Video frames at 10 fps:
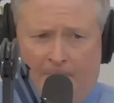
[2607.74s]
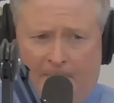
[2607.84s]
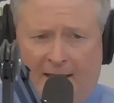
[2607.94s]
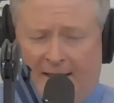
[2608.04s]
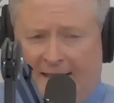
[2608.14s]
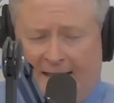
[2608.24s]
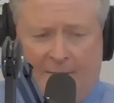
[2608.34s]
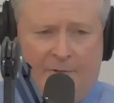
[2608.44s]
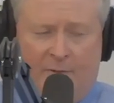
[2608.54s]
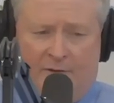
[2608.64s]
That
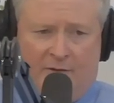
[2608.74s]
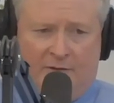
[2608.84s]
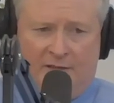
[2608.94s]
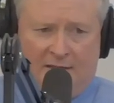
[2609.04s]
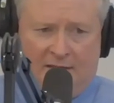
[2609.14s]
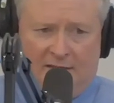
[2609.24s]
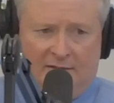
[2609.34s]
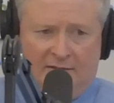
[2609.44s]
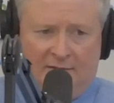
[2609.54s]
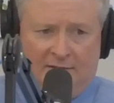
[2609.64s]
can't be what they're intending.
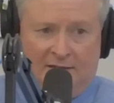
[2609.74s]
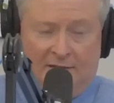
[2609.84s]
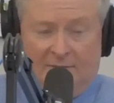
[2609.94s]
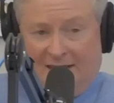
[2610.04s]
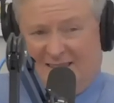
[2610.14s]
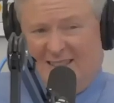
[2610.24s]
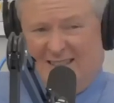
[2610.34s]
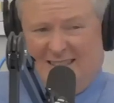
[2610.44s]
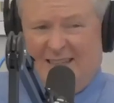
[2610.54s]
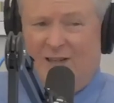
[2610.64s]
That's the
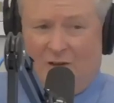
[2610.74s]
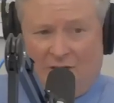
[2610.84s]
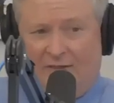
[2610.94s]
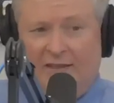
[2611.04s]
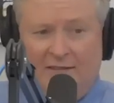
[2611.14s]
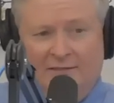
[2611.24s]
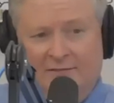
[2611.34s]
tenor of it.